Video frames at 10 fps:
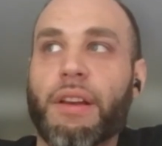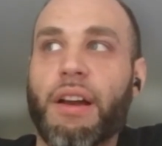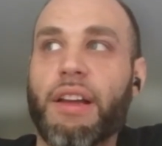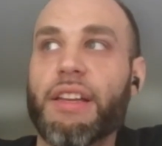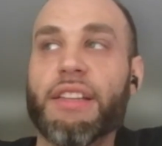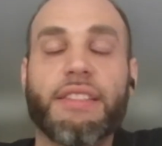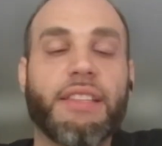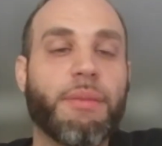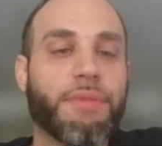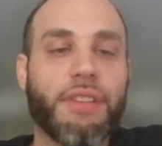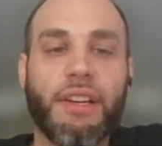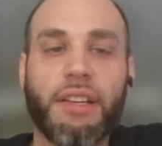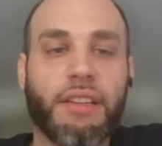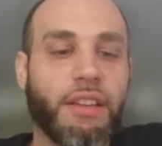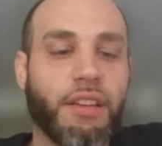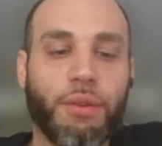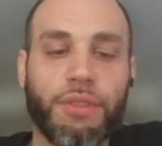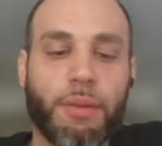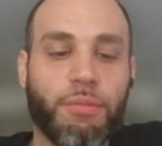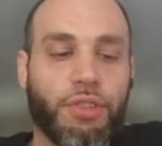It seems like in
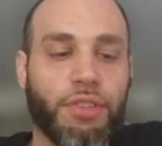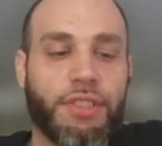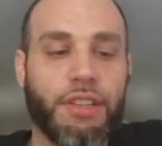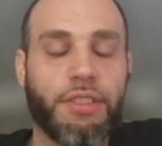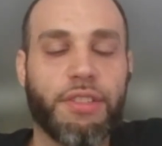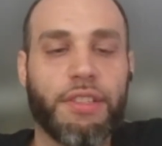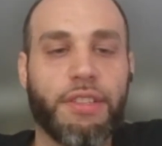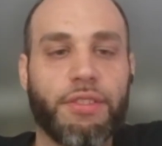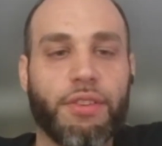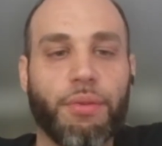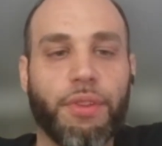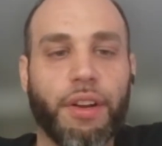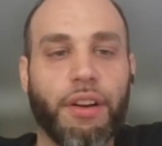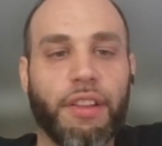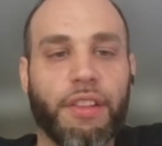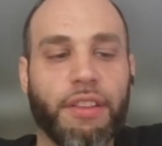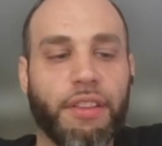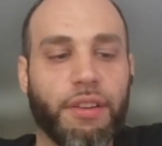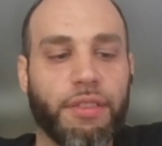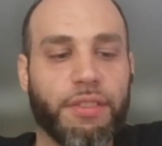some jurisdictions it does go there. I think
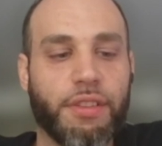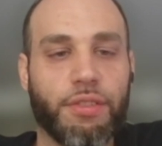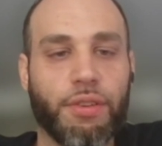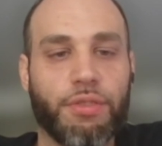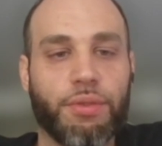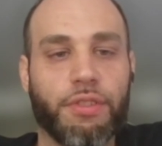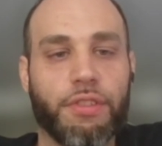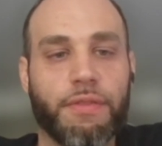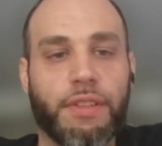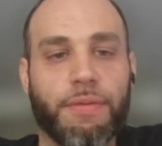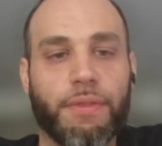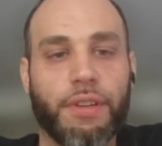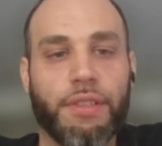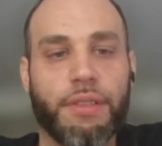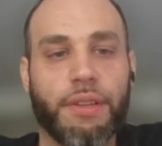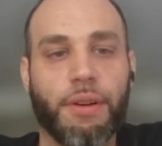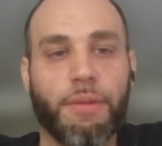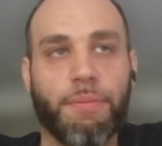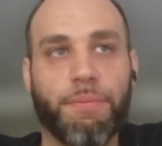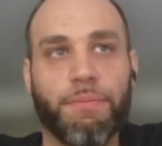there's all sorts of different
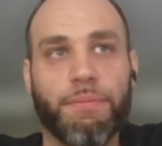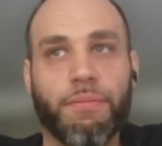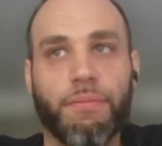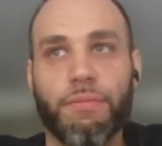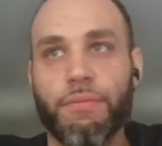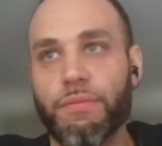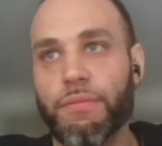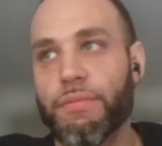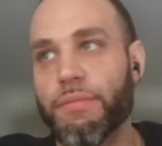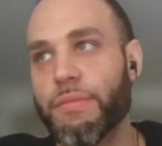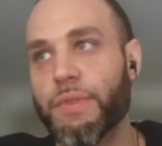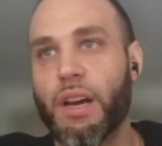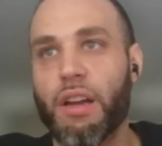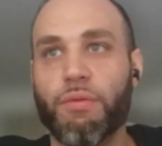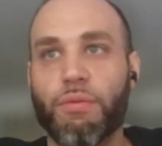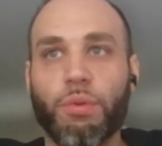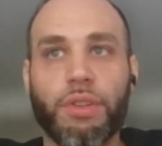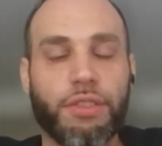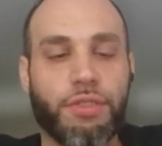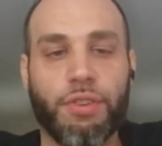kind of
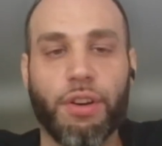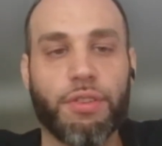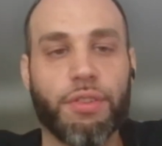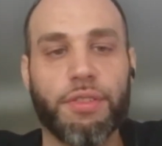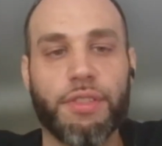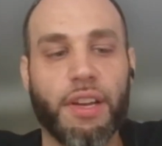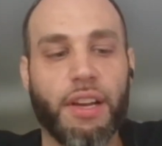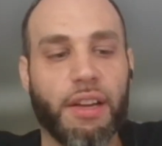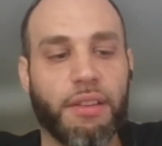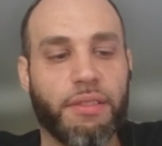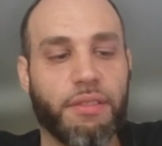ruling structures that